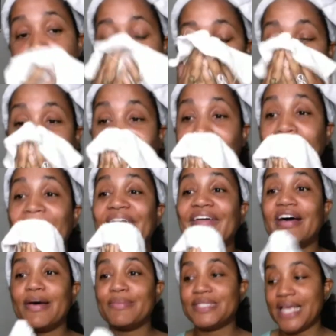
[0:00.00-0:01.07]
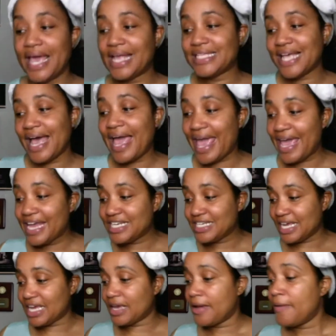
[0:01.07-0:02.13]
and when it comes to
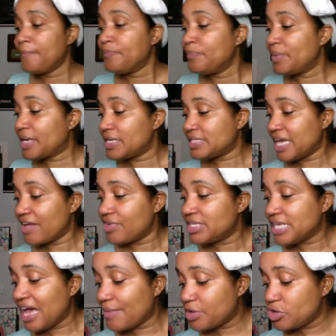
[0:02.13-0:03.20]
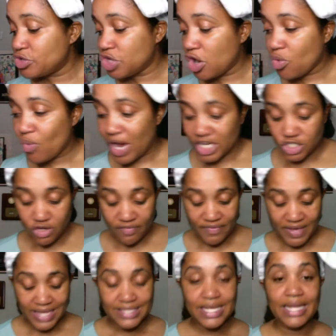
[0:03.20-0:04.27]
anti-aging, because every time you don't wash your
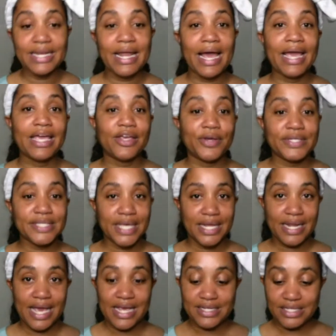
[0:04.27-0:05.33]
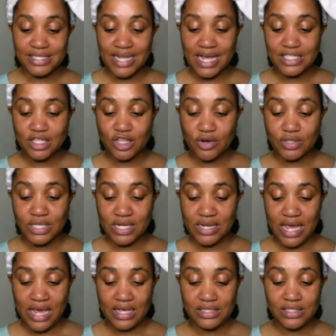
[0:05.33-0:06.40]
face at night, your skin ages 9 to 13
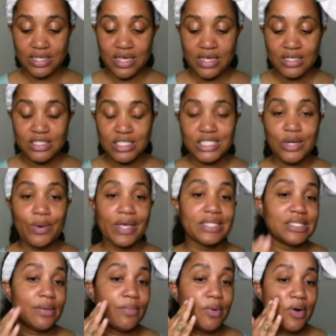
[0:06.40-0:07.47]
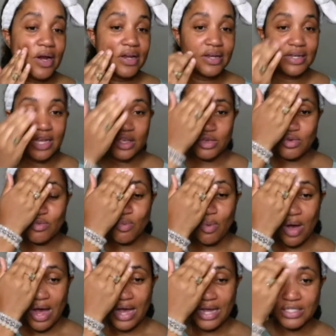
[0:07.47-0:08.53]
days. So it's important that you
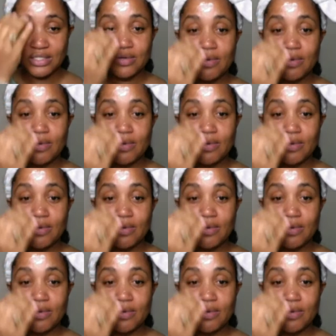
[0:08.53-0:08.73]
wash